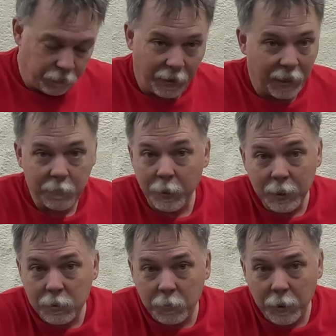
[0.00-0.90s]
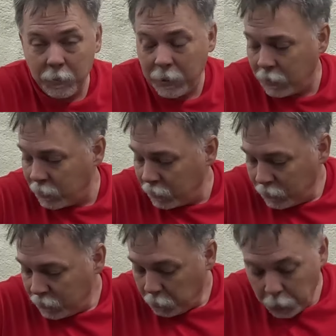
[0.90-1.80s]
five minutes maybe?
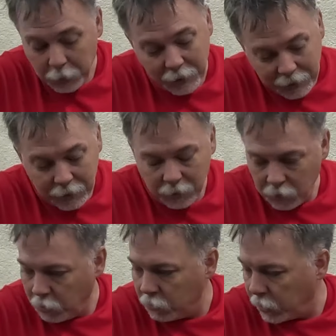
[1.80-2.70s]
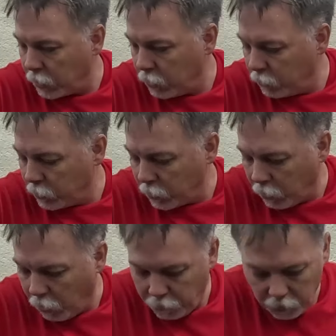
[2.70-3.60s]
Putting it in, you know, taking
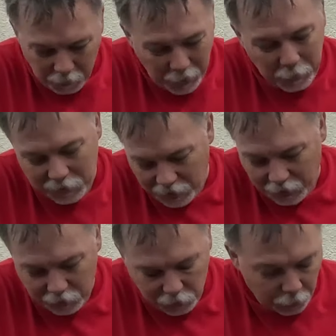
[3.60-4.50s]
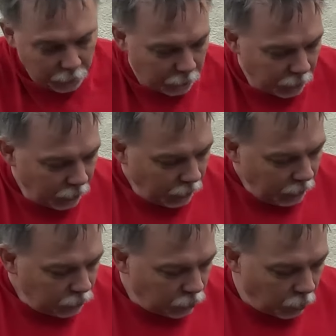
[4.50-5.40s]
everything off of it, maybe 10 total.
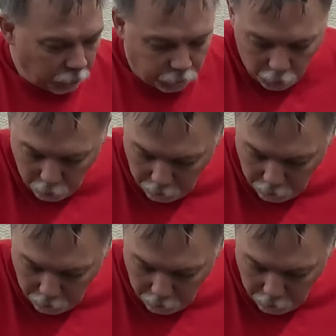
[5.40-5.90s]
So before